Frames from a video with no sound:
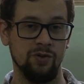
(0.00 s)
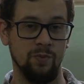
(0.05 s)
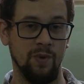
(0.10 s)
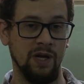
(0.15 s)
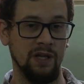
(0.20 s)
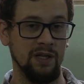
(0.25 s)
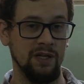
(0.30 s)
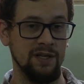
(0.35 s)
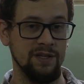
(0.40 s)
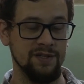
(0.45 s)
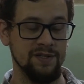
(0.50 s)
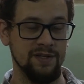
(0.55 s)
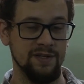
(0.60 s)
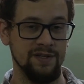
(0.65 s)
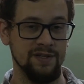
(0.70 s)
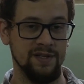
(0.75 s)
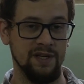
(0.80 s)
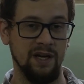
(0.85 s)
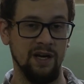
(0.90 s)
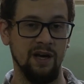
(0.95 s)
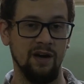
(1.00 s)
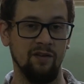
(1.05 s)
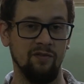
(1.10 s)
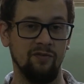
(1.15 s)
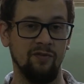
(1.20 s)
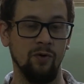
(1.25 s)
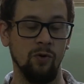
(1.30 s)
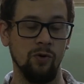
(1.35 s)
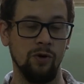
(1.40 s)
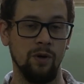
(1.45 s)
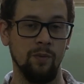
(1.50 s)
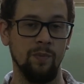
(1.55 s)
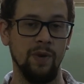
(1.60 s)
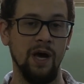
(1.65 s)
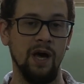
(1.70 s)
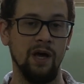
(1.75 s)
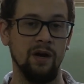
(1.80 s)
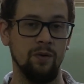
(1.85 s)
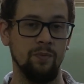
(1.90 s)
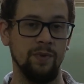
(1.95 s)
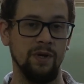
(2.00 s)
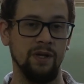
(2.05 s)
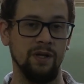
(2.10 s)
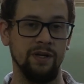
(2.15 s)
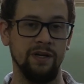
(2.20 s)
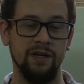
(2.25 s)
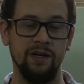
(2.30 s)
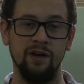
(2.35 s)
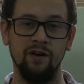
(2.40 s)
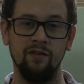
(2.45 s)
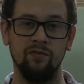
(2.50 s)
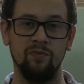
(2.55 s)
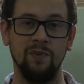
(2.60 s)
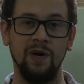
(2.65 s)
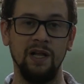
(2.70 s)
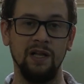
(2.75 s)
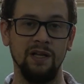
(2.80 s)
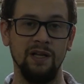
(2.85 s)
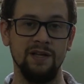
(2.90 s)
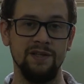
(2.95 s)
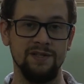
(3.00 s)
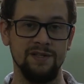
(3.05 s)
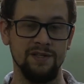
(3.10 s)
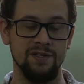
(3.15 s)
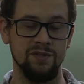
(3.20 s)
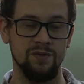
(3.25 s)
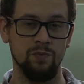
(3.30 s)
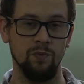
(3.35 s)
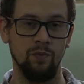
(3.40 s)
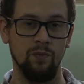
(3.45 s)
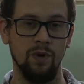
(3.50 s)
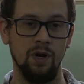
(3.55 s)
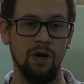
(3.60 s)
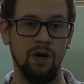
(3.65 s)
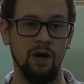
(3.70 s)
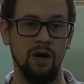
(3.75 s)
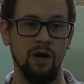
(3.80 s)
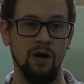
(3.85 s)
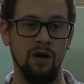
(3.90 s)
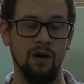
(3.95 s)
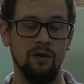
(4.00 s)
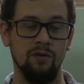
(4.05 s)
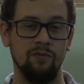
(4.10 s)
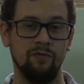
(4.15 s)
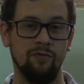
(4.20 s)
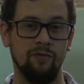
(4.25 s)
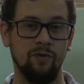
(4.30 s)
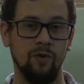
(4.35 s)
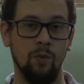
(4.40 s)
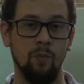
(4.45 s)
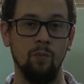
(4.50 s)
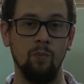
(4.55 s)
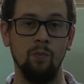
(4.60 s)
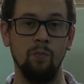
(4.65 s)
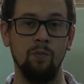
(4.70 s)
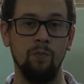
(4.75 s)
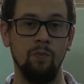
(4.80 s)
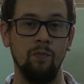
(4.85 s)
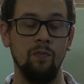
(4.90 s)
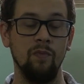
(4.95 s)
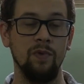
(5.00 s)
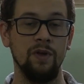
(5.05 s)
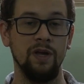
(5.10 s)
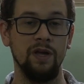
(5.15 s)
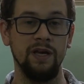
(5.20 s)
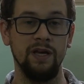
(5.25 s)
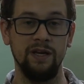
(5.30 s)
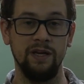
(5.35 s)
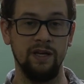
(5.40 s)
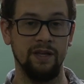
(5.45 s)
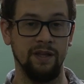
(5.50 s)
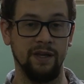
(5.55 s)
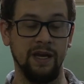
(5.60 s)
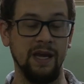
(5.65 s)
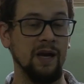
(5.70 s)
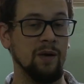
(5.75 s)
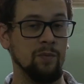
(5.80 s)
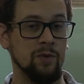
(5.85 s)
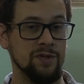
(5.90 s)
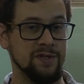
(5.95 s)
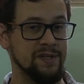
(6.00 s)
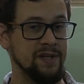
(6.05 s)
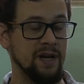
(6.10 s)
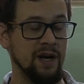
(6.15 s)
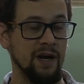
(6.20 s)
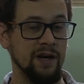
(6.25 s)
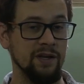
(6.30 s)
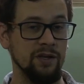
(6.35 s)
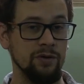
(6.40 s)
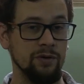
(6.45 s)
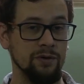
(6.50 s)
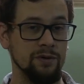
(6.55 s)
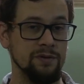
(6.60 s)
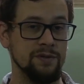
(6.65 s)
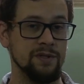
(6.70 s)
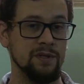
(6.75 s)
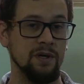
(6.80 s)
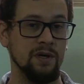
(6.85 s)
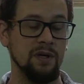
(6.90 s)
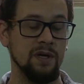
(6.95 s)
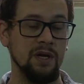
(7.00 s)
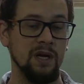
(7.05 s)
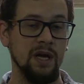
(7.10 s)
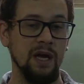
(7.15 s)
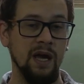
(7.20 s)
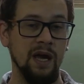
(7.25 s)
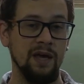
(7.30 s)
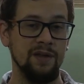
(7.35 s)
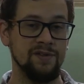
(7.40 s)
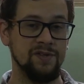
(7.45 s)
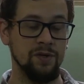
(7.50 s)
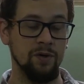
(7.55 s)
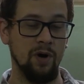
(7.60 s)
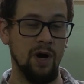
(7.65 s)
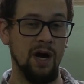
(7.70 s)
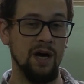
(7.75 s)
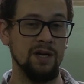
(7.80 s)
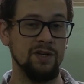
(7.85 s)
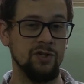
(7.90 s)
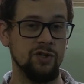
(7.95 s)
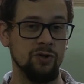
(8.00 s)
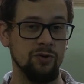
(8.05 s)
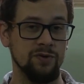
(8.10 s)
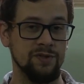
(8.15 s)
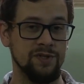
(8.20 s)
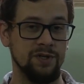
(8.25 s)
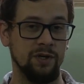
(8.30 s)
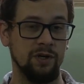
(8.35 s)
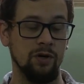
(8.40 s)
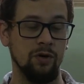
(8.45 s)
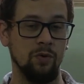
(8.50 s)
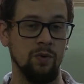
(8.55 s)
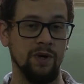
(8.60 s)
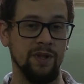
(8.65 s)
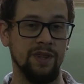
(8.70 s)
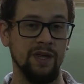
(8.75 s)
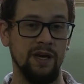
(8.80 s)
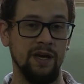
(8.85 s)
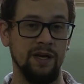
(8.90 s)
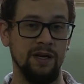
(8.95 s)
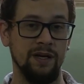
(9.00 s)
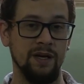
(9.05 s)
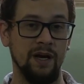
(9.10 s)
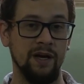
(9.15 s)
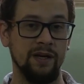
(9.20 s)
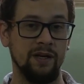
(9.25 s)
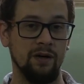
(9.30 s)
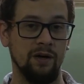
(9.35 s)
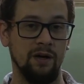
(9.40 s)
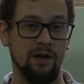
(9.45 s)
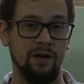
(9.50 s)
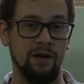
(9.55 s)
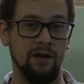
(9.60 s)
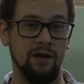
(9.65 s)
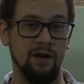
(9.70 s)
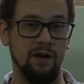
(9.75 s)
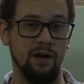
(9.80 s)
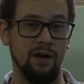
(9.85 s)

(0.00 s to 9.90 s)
of my lenses and have full compatibility of my lenses from any of the cameras that I use. And so I chose to go with a Nikon